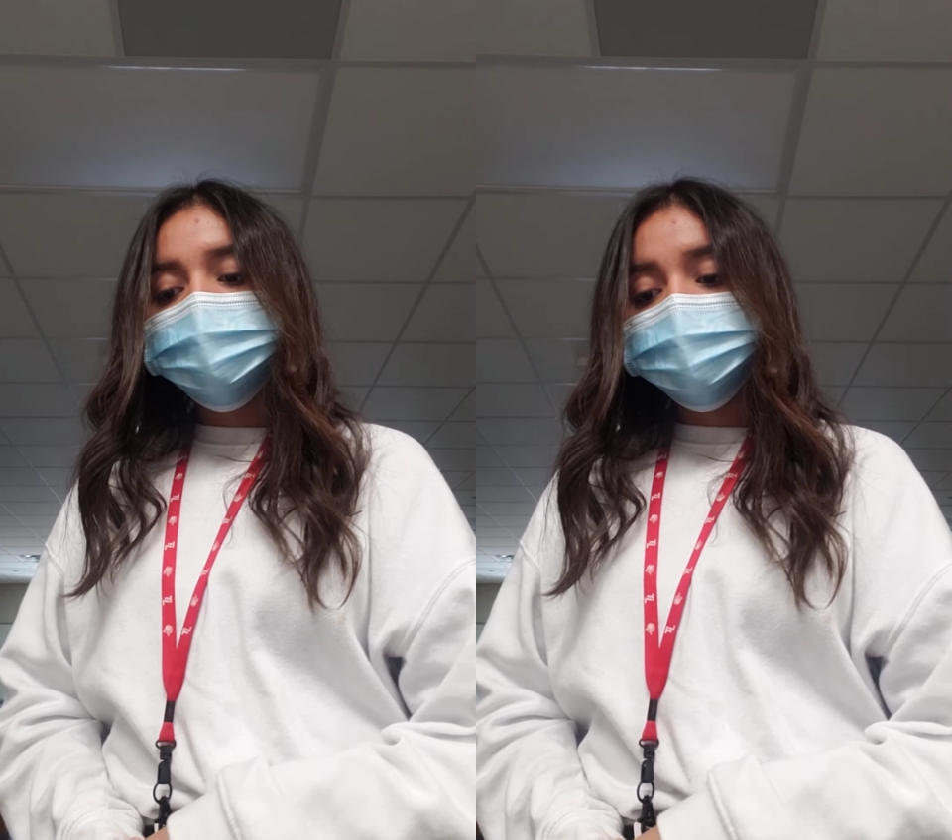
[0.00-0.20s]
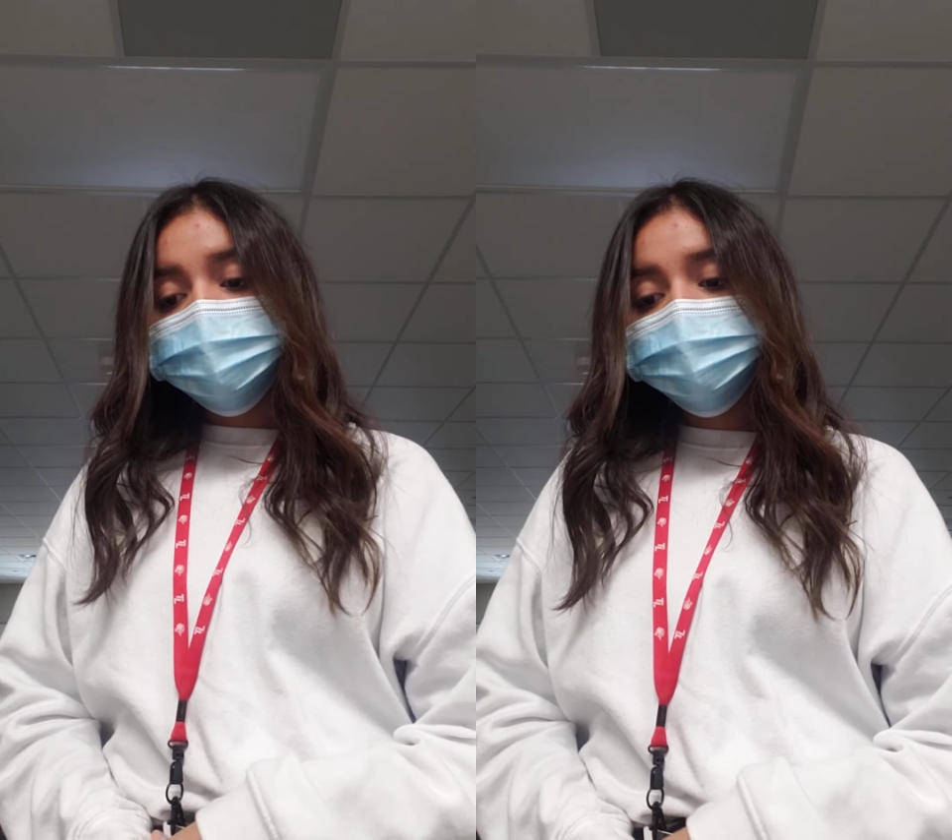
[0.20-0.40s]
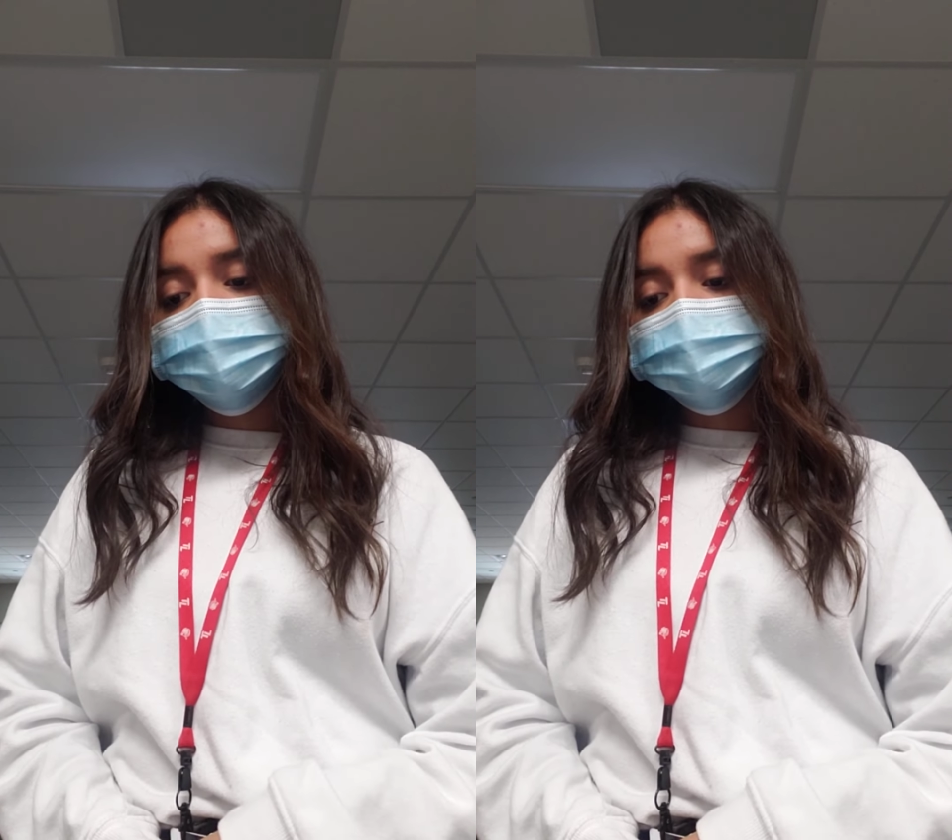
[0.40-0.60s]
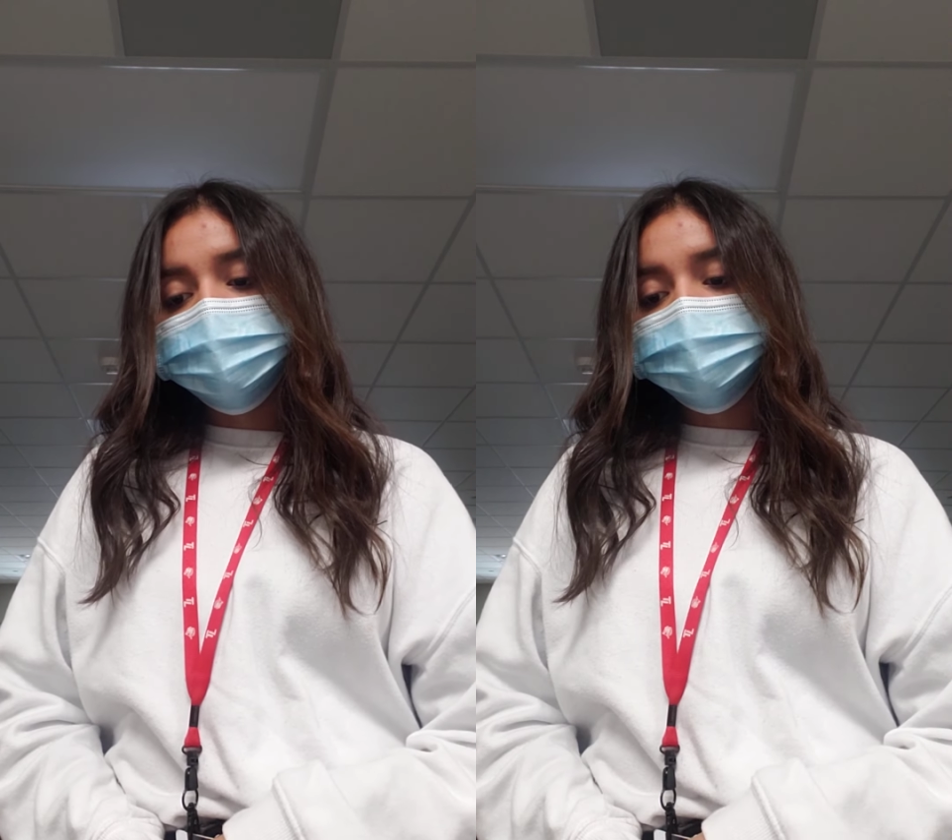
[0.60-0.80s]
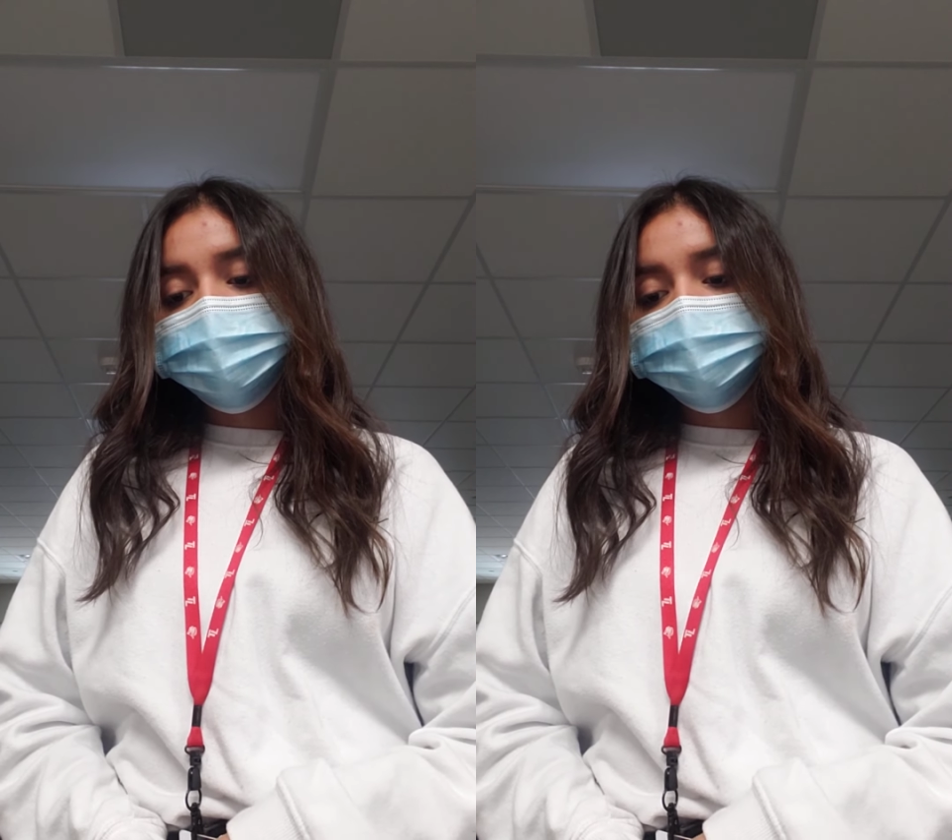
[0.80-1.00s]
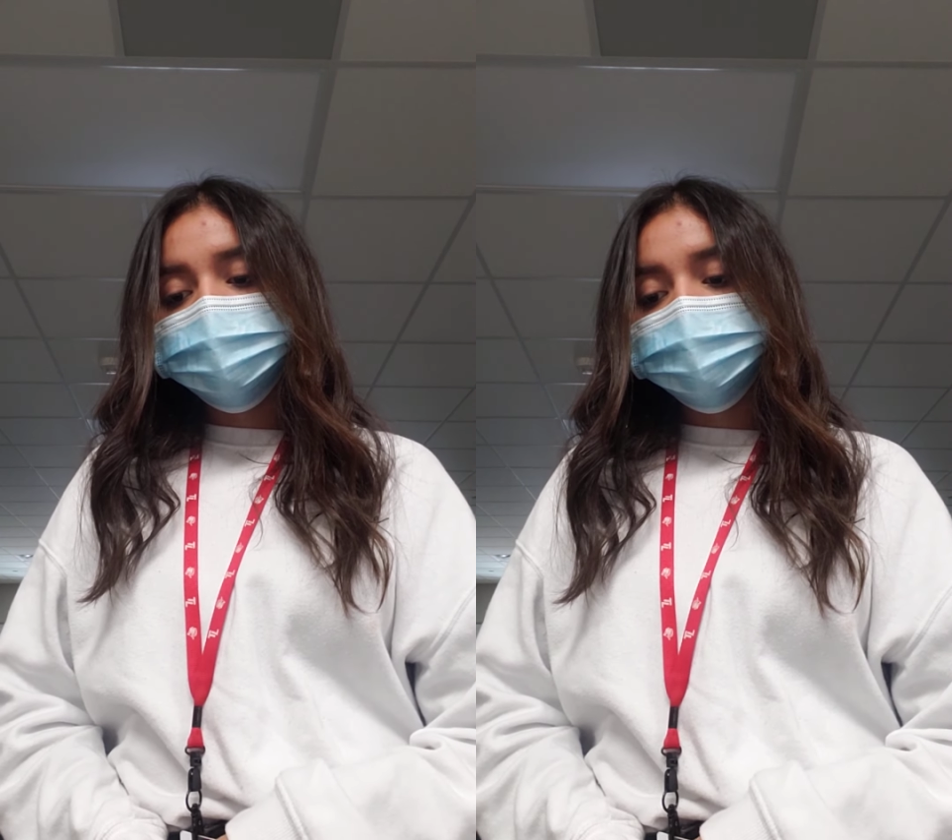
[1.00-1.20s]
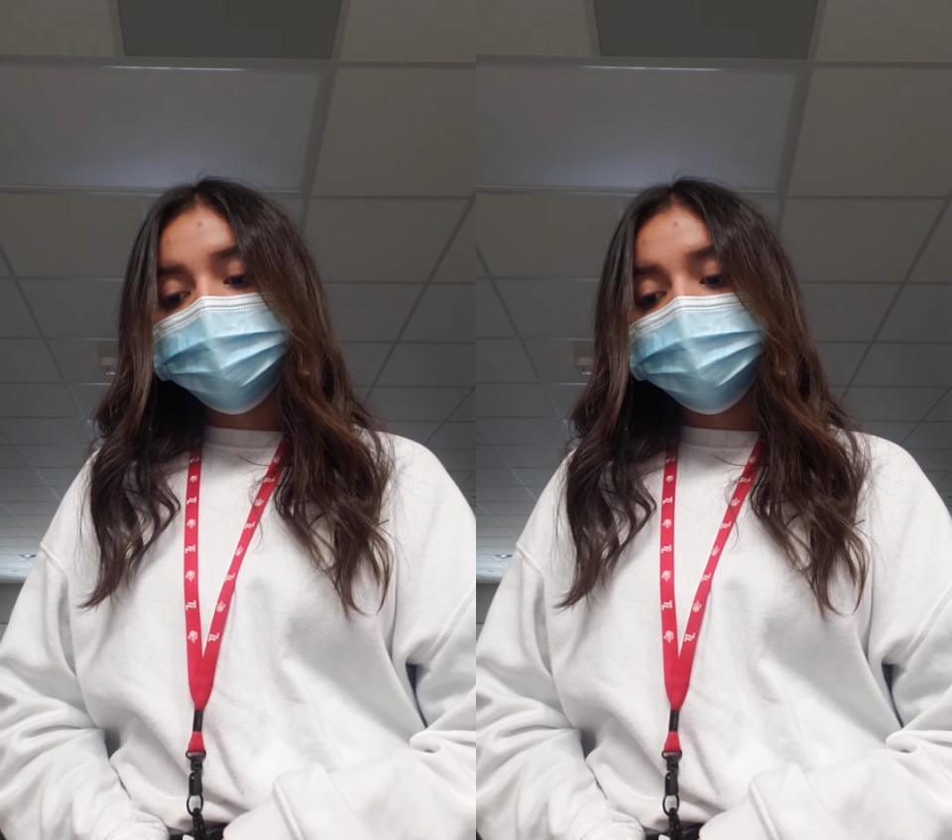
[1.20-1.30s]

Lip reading: used to